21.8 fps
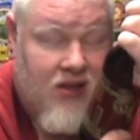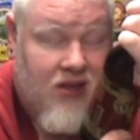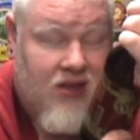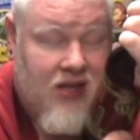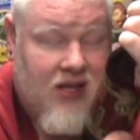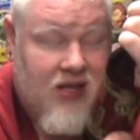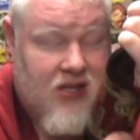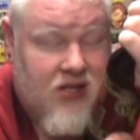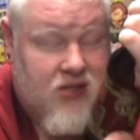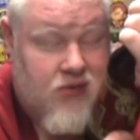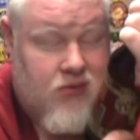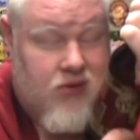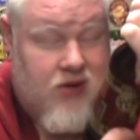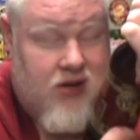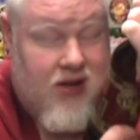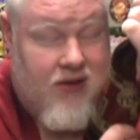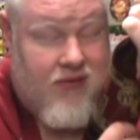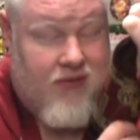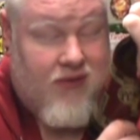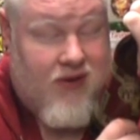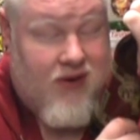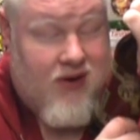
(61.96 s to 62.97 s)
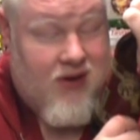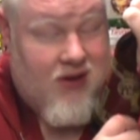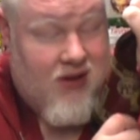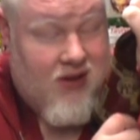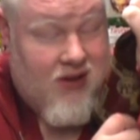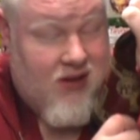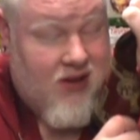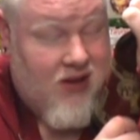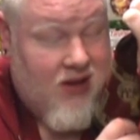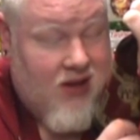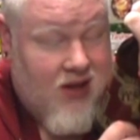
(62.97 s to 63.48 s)
things were different.
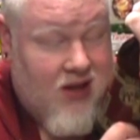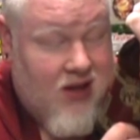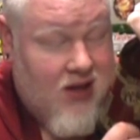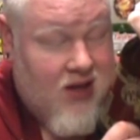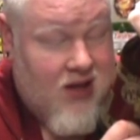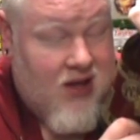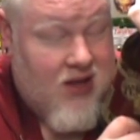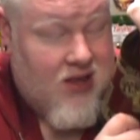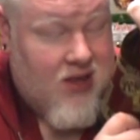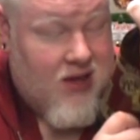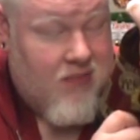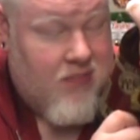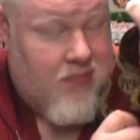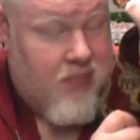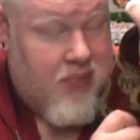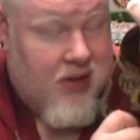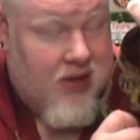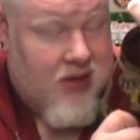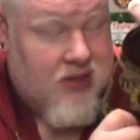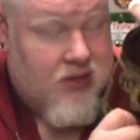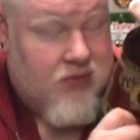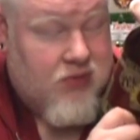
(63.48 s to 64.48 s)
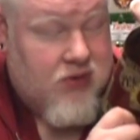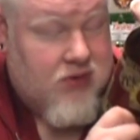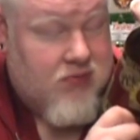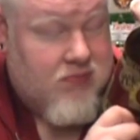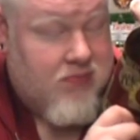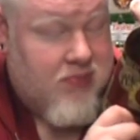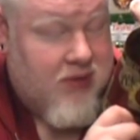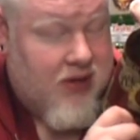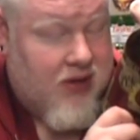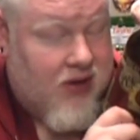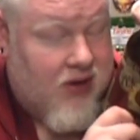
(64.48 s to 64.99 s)
The buzz was
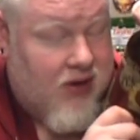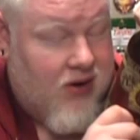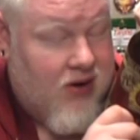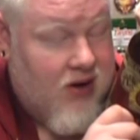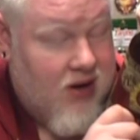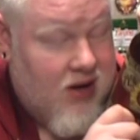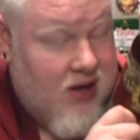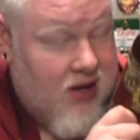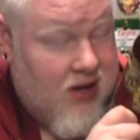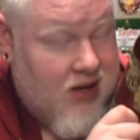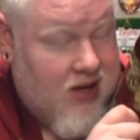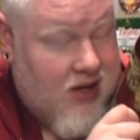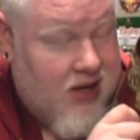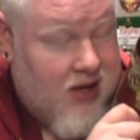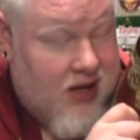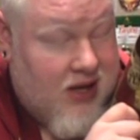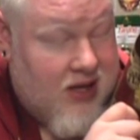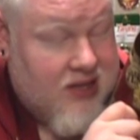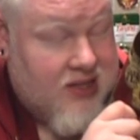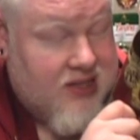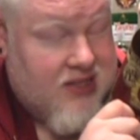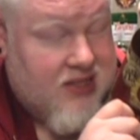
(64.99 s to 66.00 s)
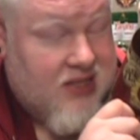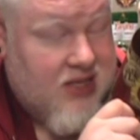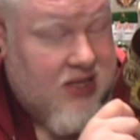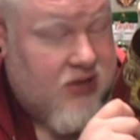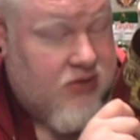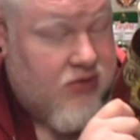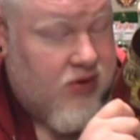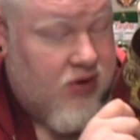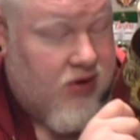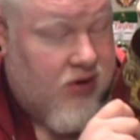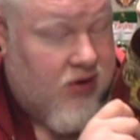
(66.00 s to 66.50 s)
bigger. A
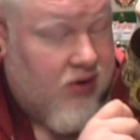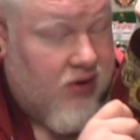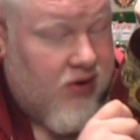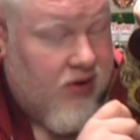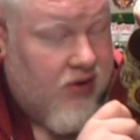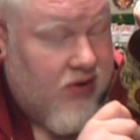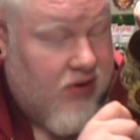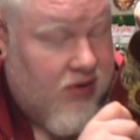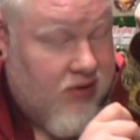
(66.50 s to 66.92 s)
Citra,